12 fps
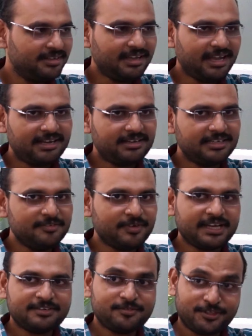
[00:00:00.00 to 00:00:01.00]
And in
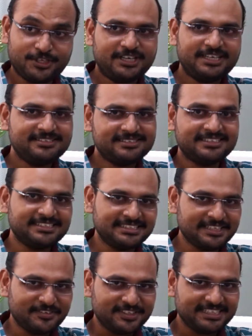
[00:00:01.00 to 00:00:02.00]
fact, for the audience, this is
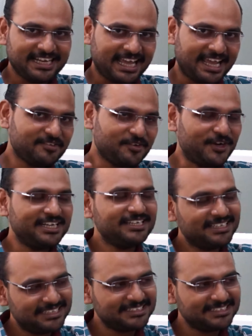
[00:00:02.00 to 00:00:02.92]
a word that I have coined.